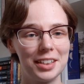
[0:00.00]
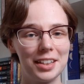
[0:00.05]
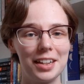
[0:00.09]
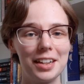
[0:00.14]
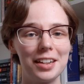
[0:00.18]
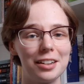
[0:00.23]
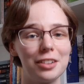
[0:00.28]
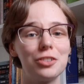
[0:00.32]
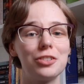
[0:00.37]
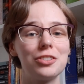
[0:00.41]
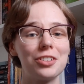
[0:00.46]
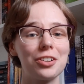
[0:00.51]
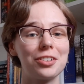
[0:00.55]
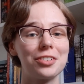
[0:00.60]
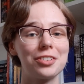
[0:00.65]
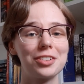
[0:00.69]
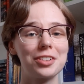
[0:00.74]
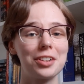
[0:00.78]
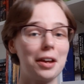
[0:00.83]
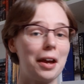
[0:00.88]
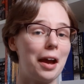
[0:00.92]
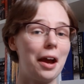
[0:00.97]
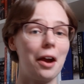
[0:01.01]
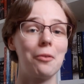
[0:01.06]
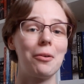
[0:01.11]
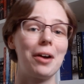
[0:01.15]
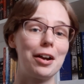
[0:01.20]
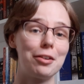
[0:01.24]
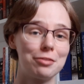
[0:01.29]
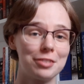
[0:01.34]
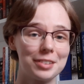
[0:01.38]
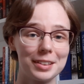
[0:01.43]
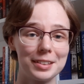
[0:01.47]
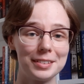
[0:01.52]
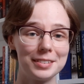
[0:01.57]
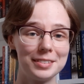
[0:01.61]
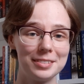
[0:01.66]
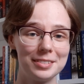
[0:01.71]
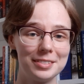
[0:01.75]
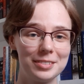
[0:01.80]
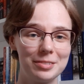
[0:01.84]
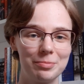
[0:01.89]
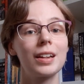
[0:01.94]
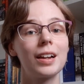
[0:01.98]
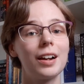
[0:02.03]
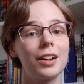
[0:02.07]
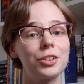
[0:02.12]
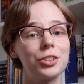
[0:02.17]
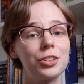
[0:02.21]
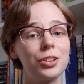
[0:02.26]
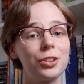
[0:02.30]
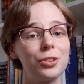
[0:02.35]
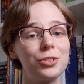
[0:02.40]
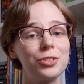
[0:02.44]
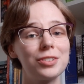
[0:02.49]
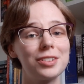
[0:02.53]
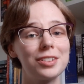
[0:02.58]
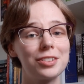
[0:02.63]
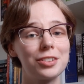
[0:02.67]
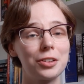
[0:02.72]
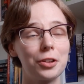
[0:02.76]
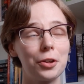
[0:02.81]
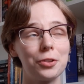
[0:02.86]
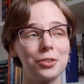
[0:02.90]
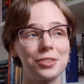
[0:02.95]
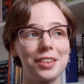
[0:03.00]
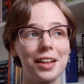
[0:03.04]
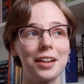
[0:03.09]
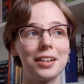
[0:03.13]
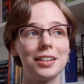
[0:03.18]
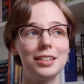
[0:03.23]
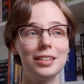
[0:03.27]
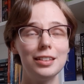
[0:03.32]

It is just how I feel. I should also disclose that